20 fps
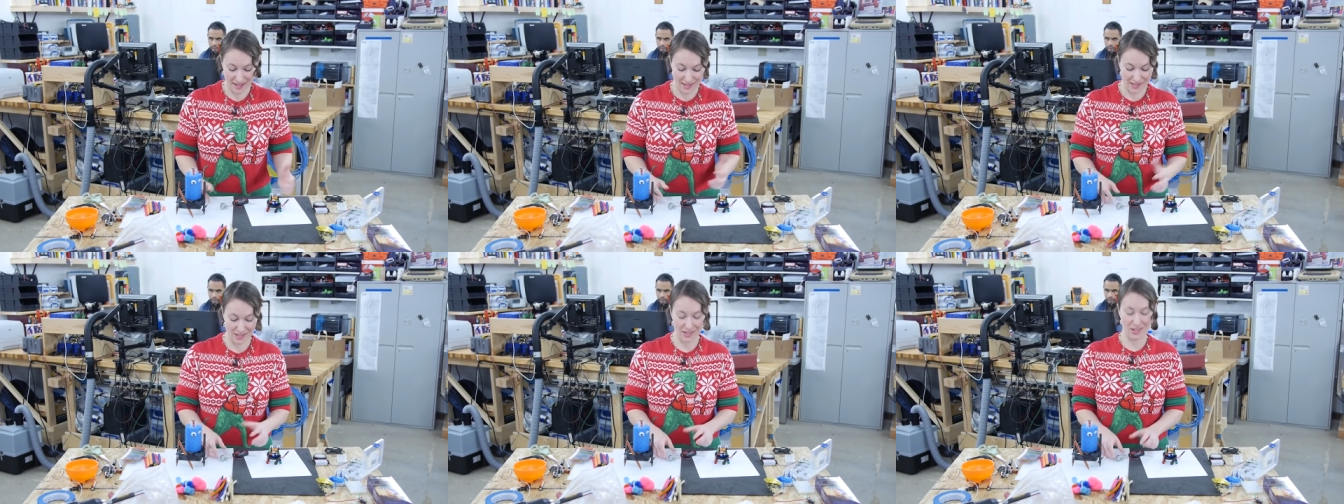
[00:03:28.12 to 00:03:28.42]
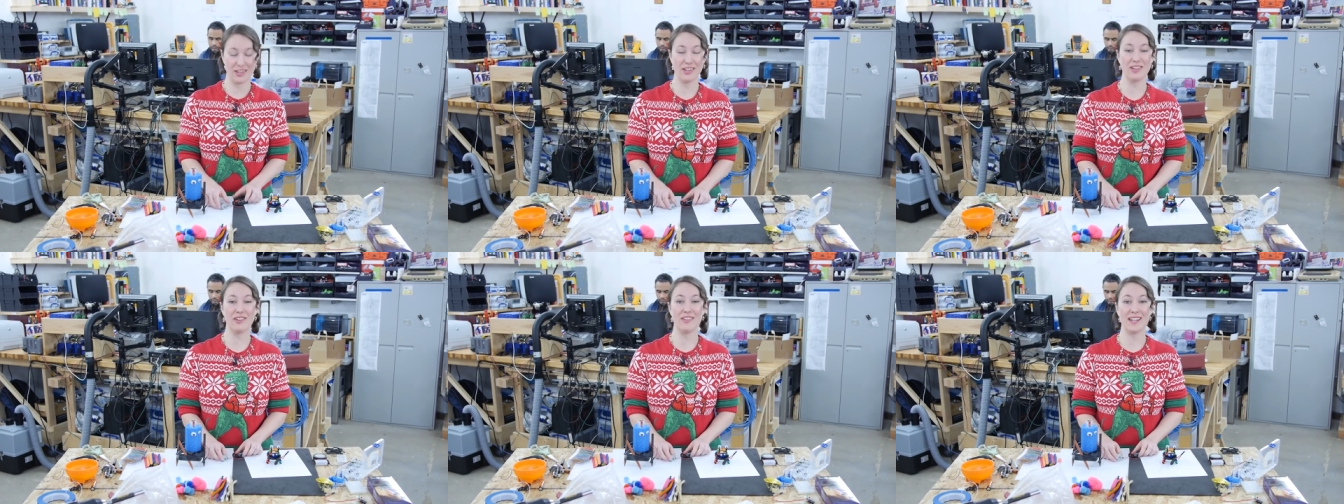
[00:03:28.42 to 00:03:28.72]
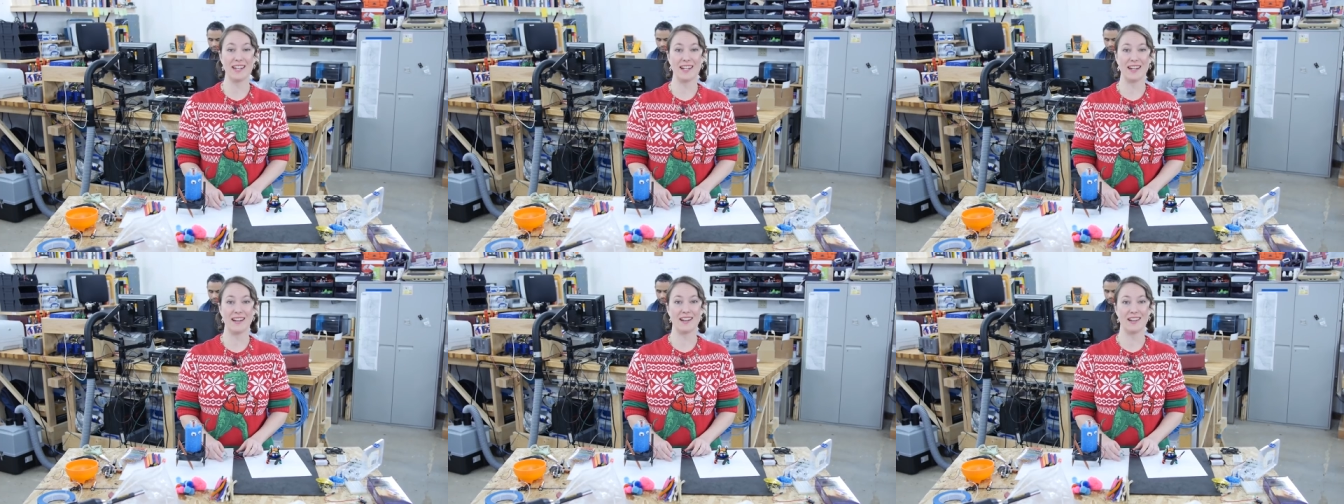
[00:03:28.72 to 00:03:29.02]
that's all you
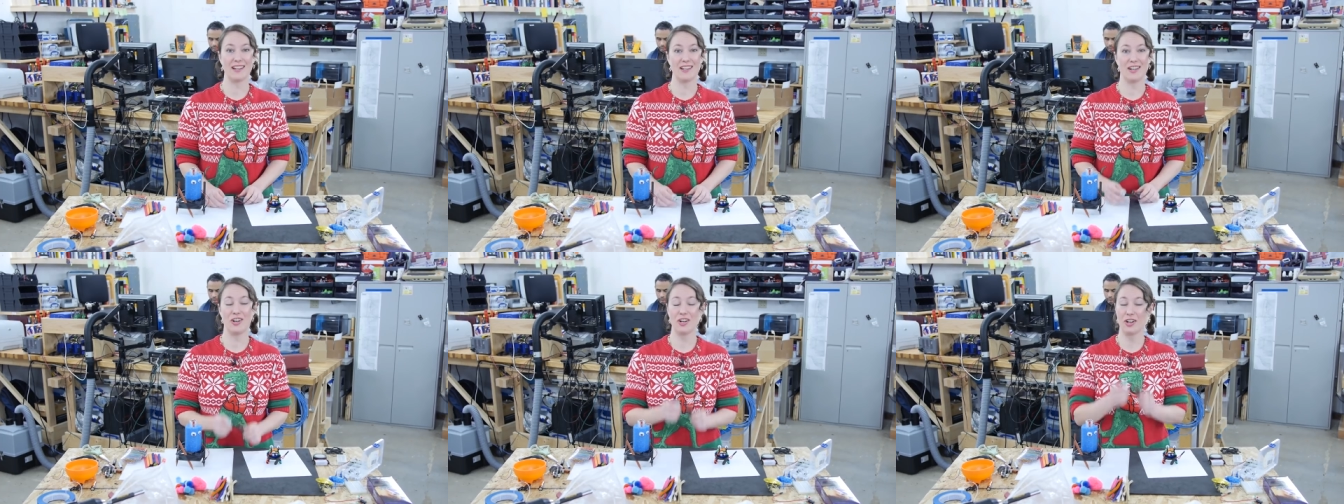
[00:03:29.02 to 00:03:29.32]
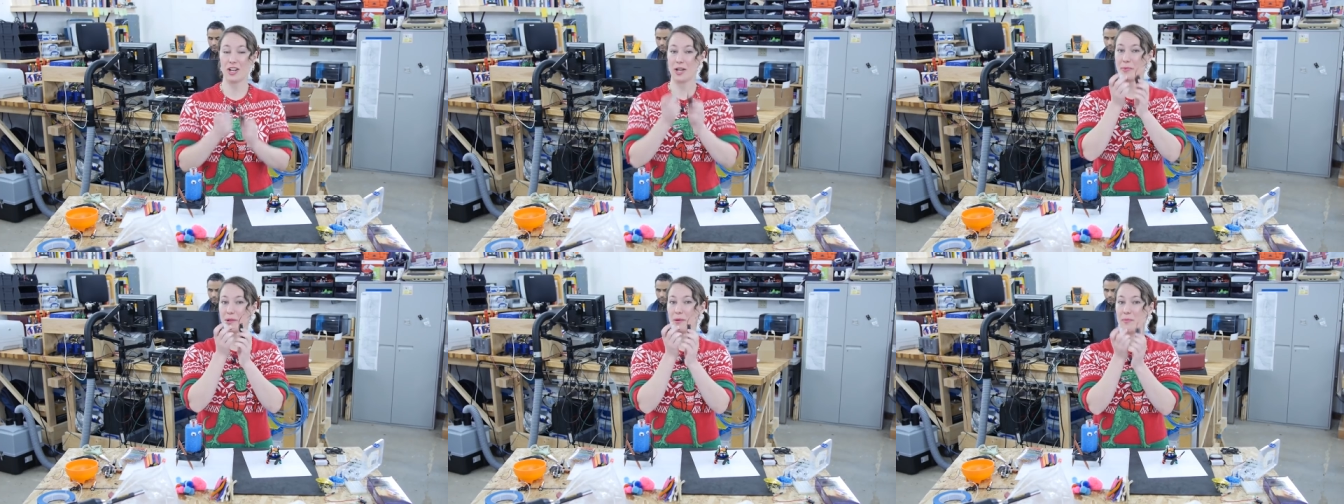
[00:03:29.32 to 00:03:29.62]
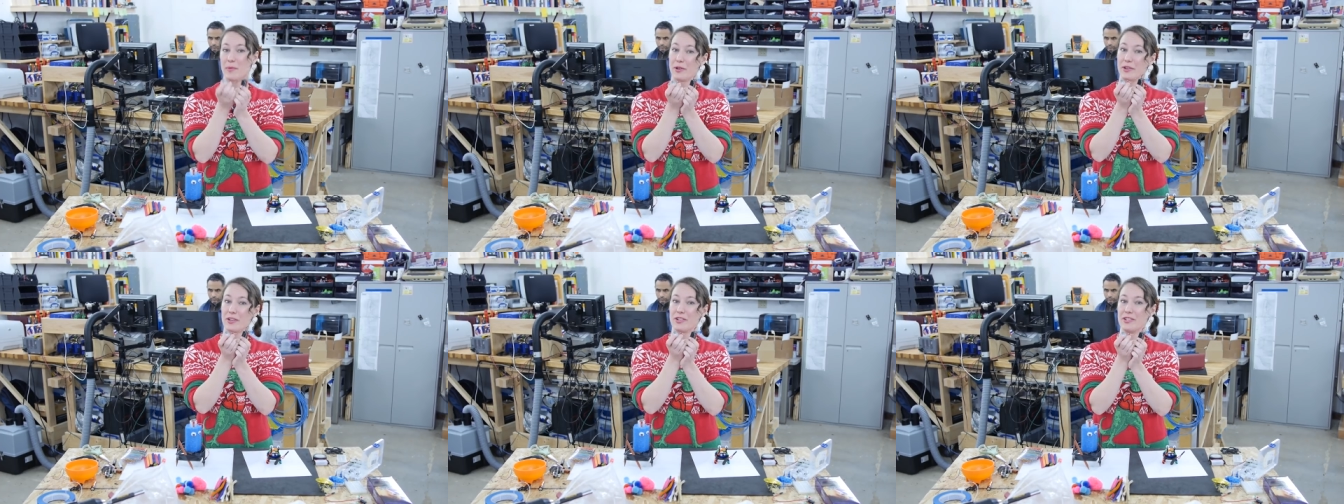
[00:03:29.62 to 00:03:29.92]
need. Hook up
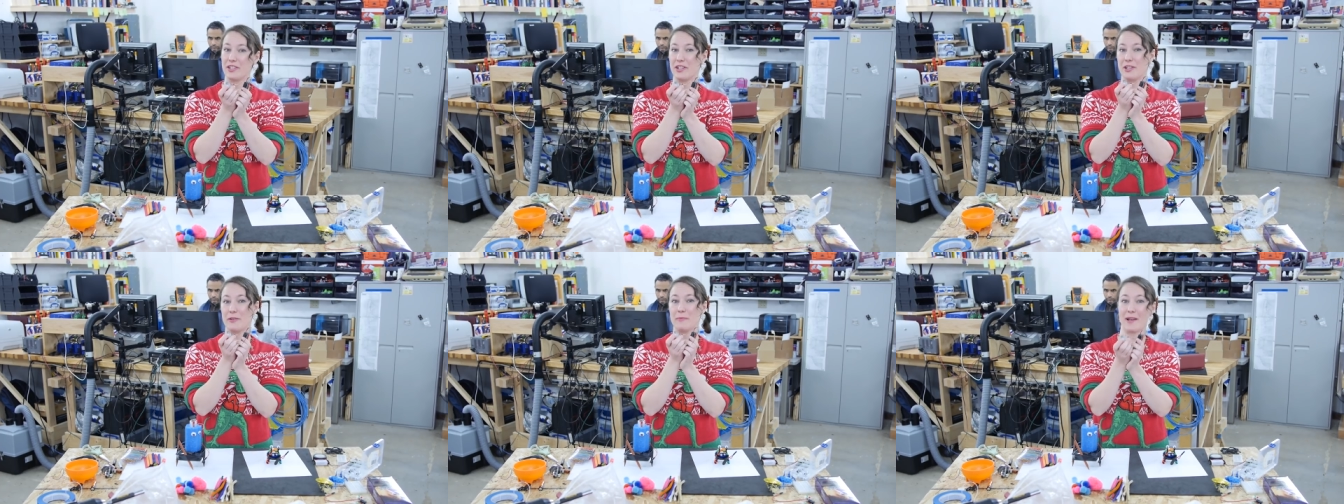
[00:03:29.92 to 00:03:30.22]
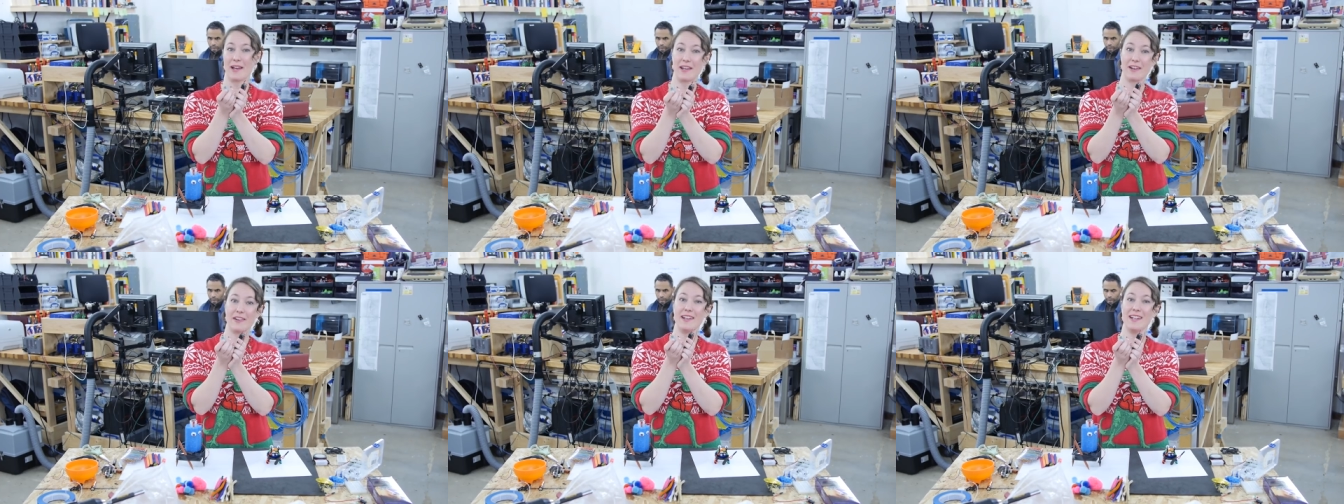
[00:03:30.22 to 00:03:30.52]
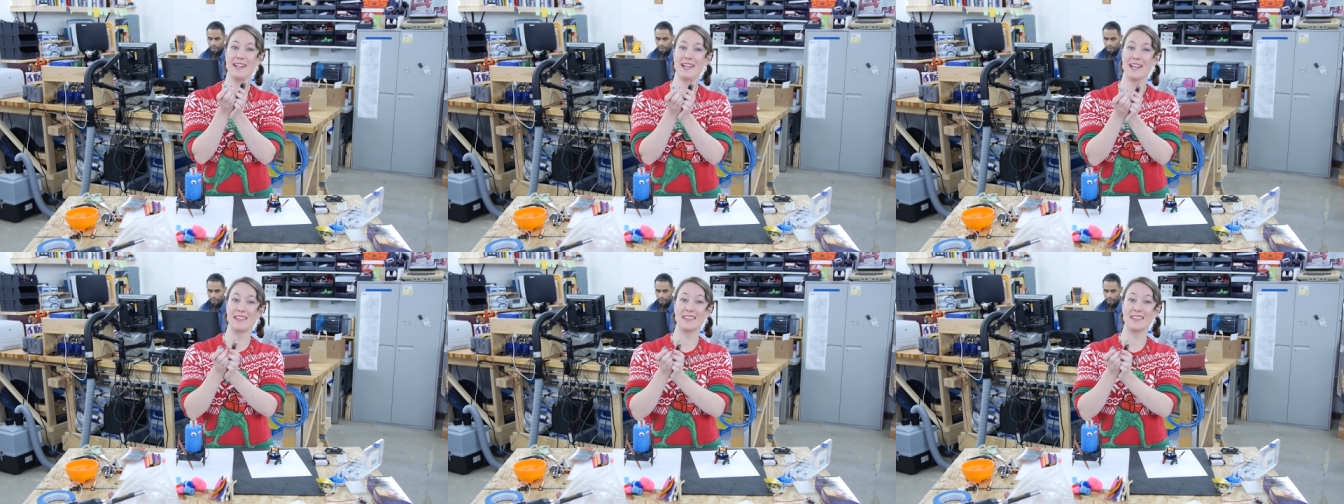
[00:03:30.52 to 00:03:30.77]
your motor to your battery